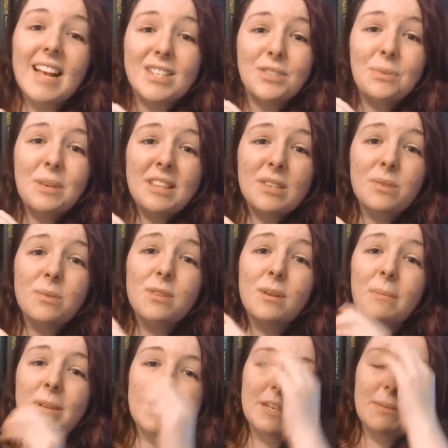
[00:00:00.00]
Last week this was
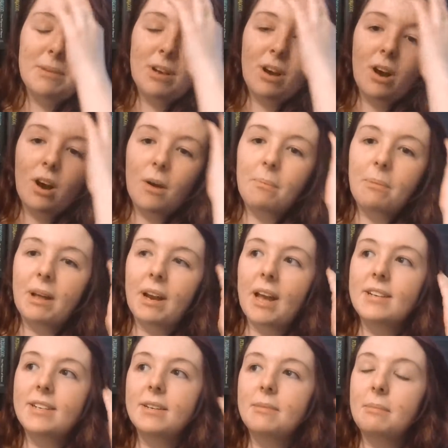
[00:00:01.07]
on my TBR, but
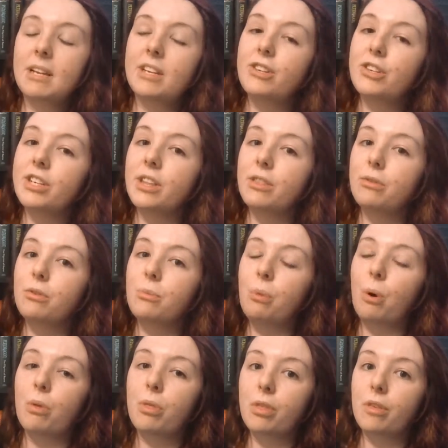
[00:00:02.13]
I didn't manage to get through
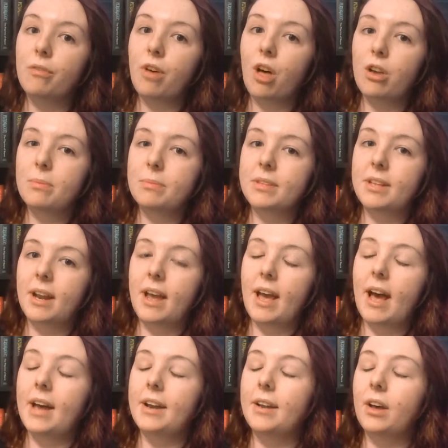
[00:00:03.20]
both of the volumes that I
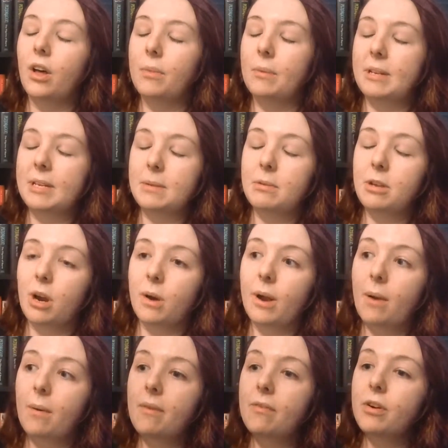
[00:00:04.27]
had on my TBR.
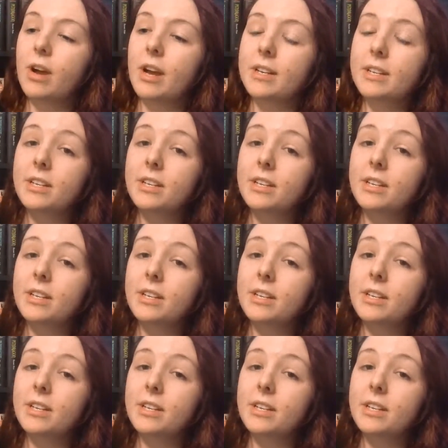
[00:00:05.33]
However, I